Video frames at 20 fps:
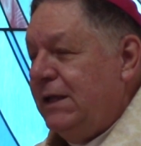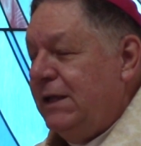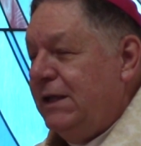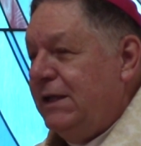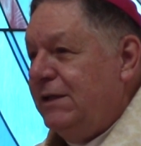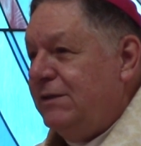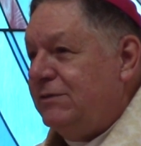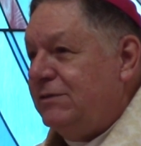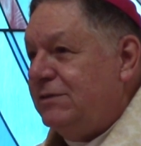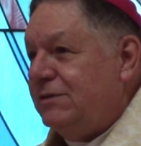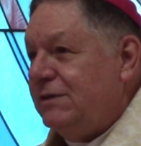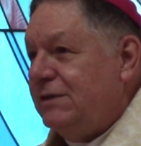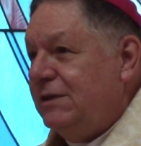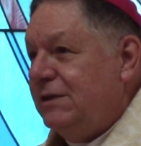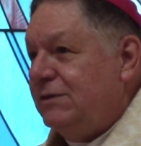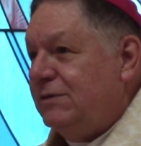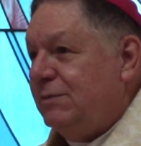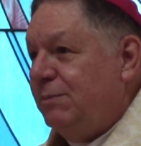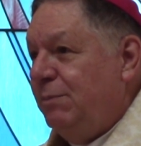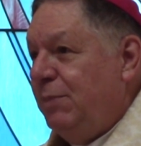it's,
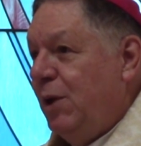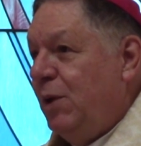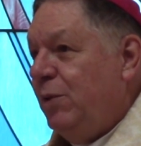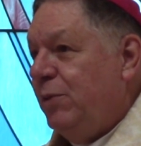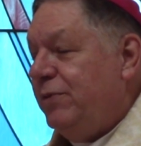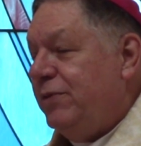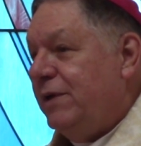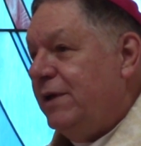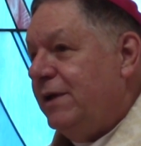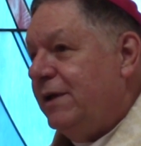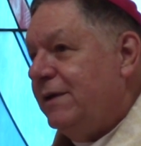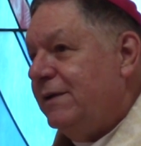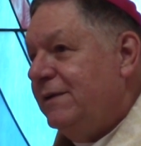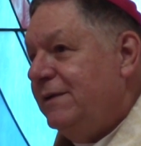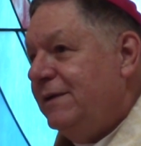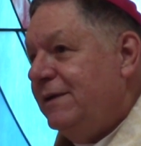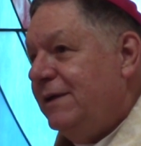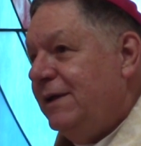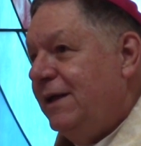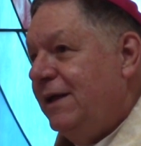it's both
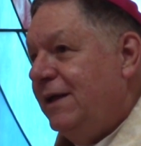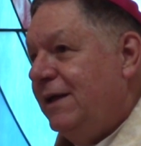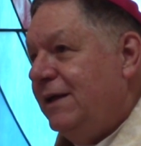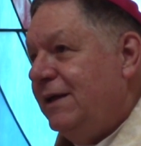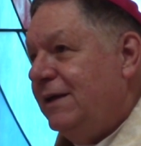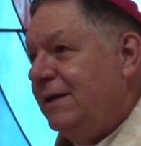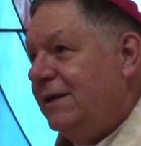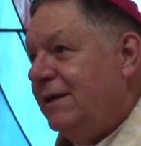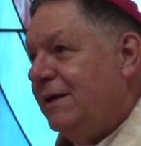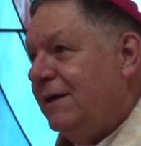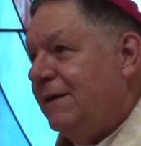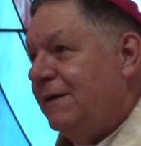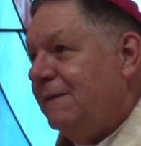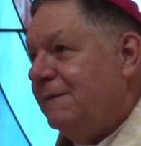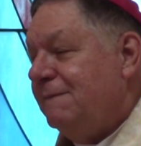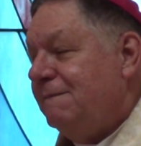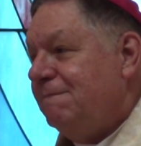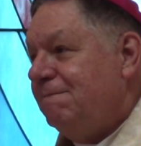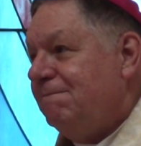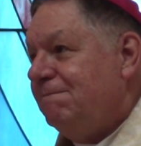a,
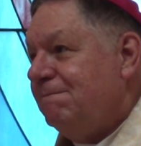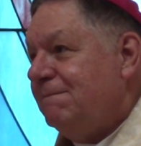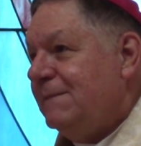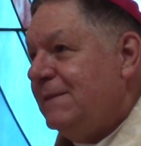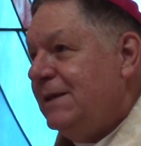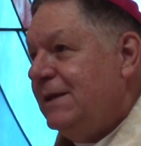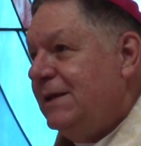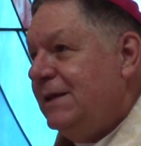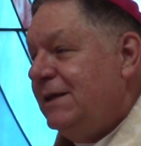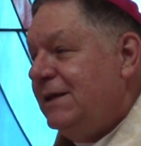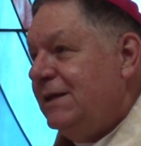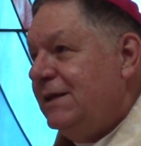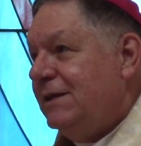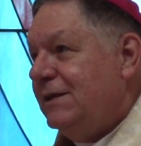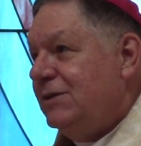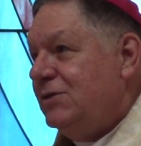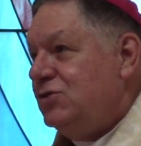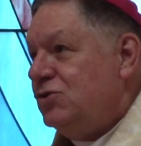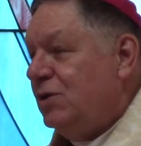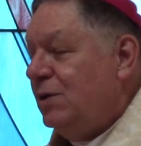a
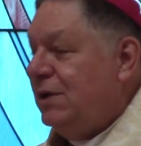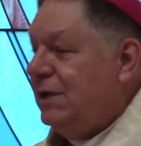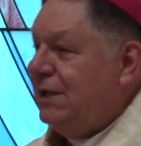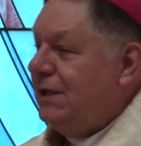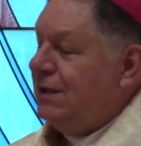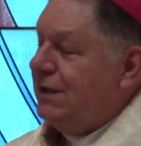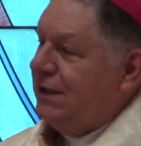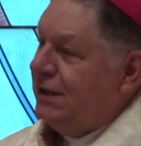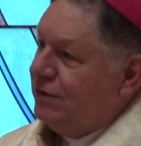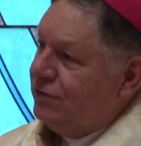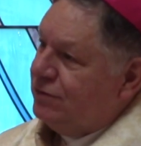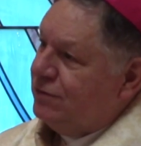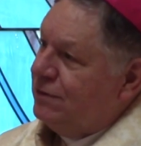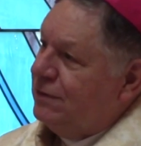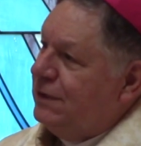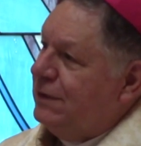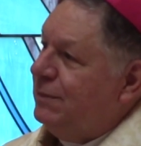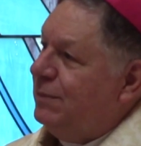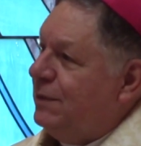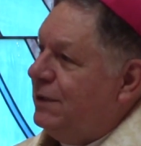journey in
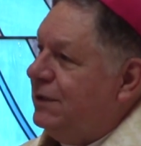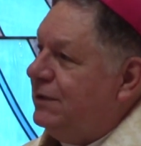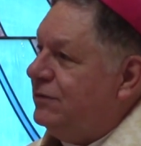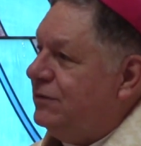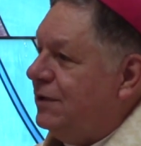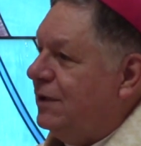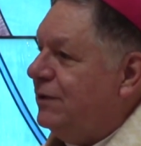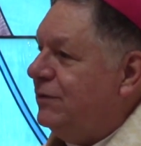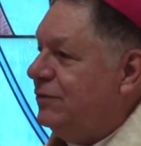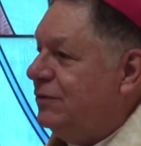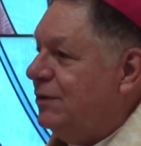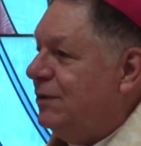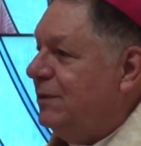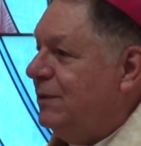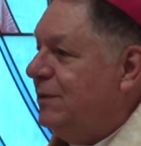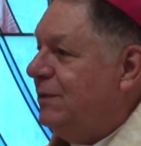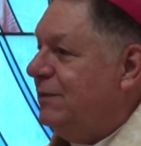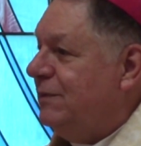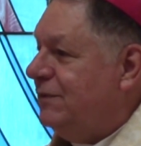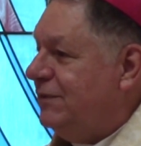history, but it
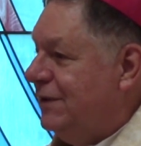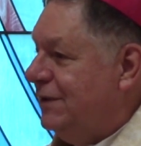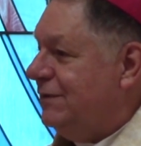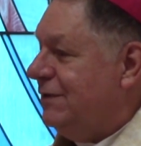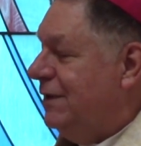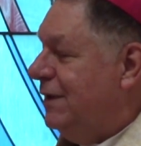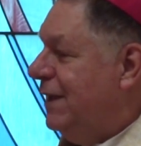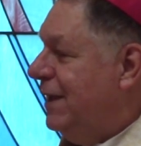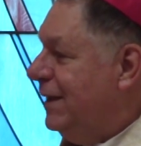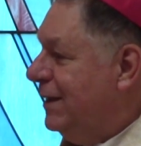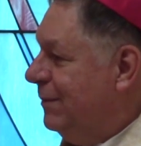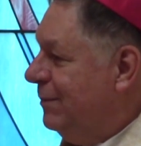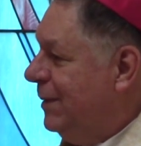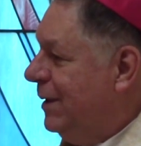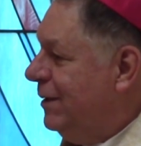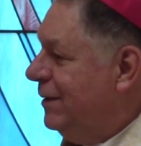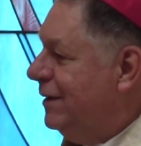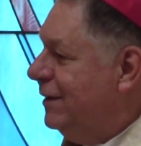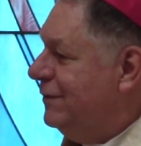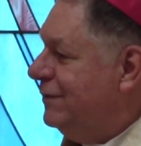also says a lot
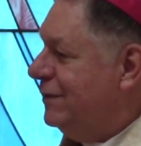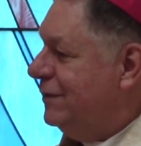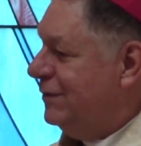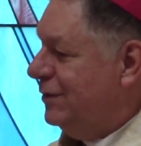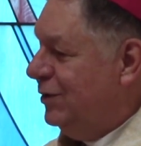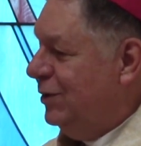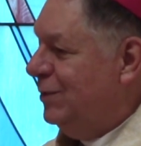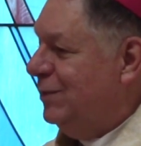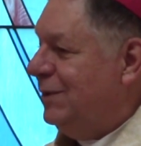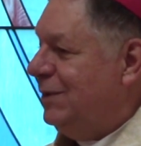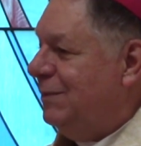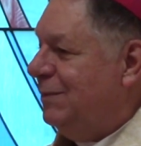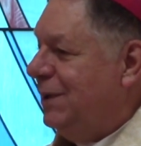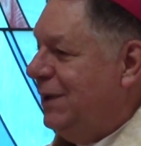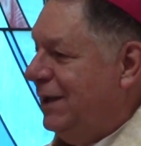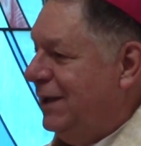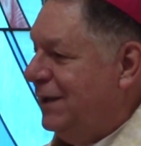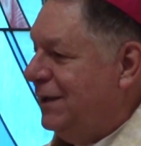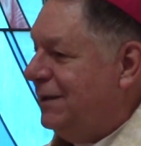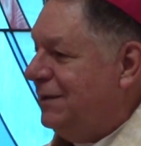about us as human
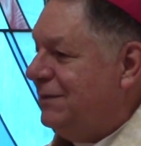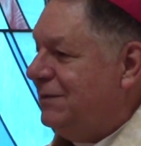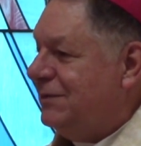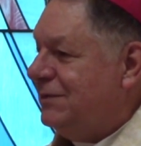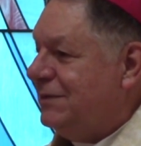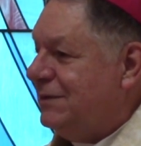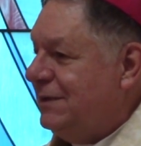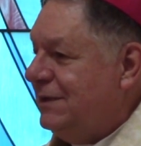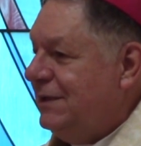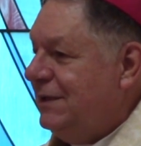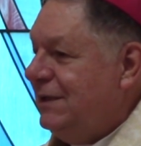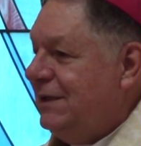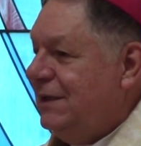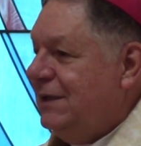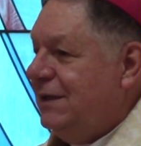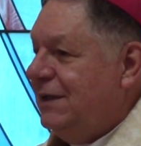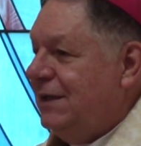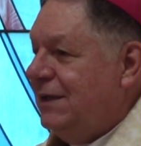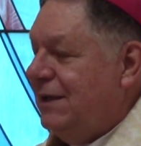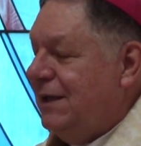beings.
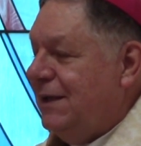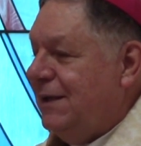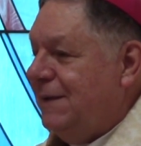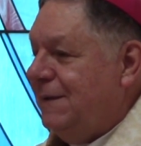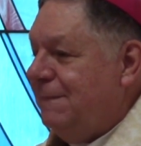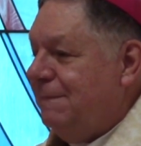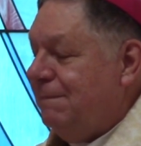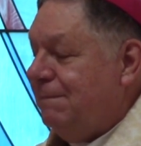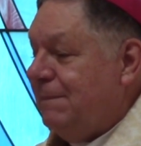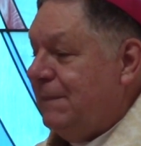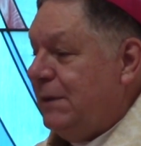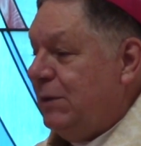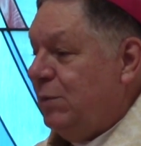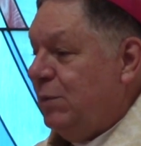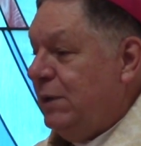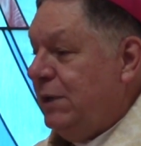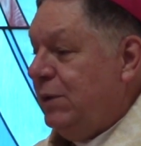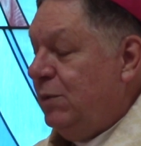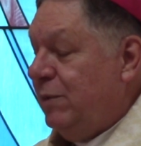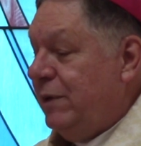Um, it
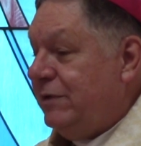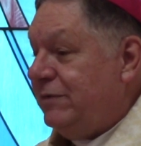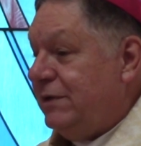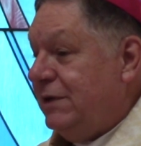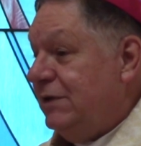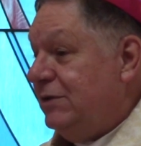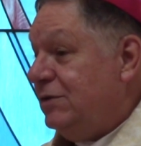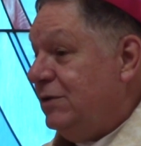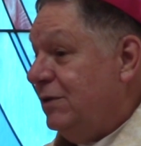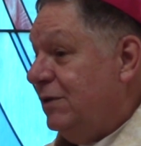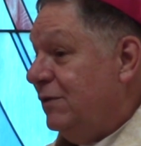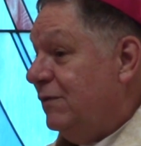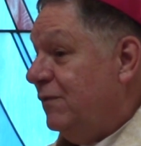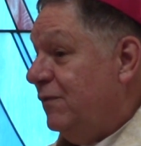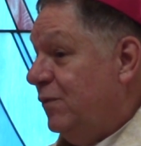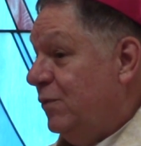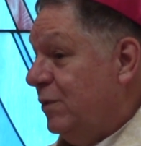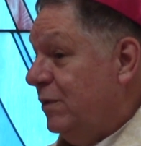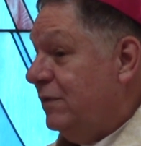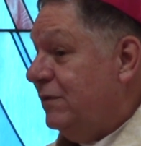really wasn't until the
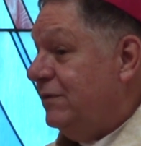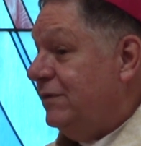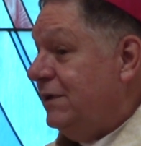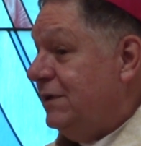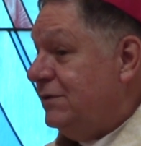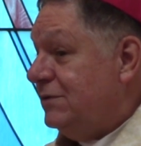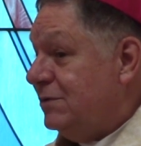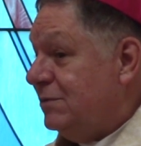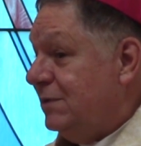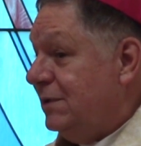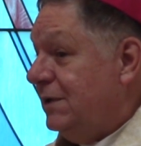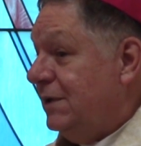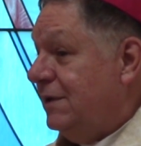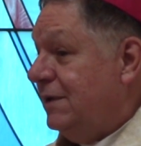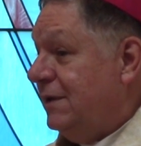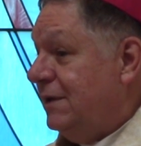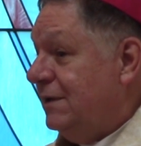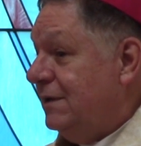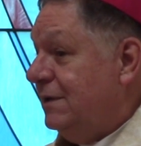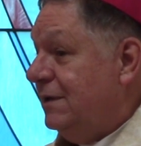fourth century
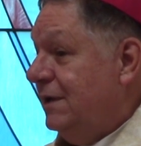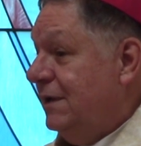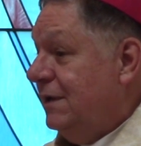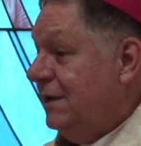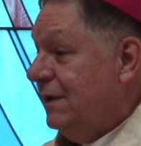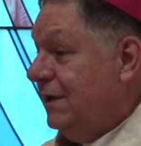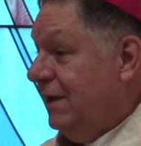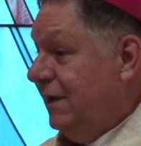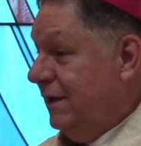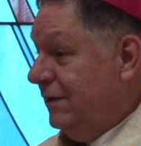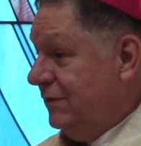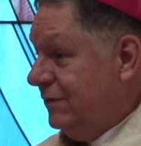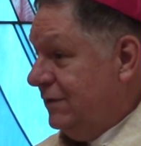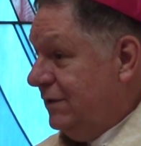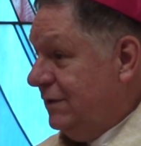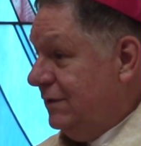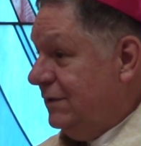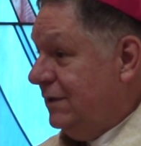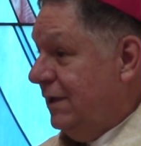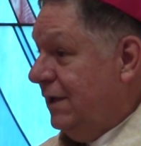that
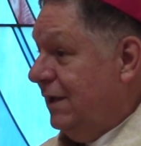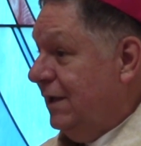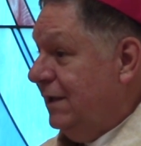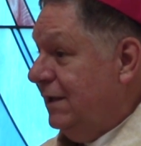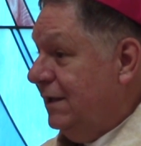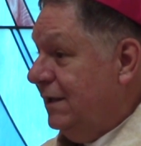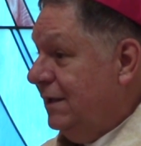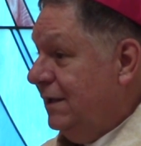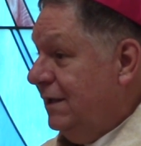Constantine